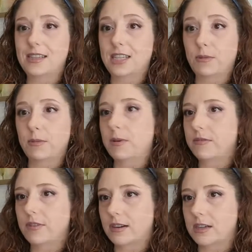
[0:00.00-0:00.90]
you would
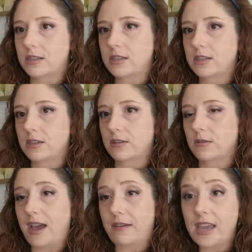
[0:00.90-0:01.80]
prefer to
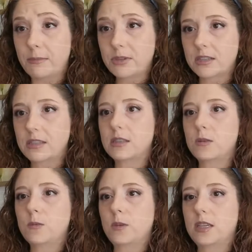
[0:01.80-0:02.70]
have
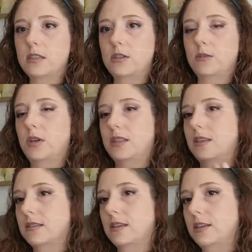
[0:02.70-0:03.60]
captions, we do put
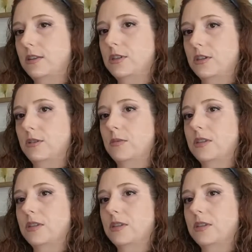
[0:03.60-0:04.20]
this on YouTube.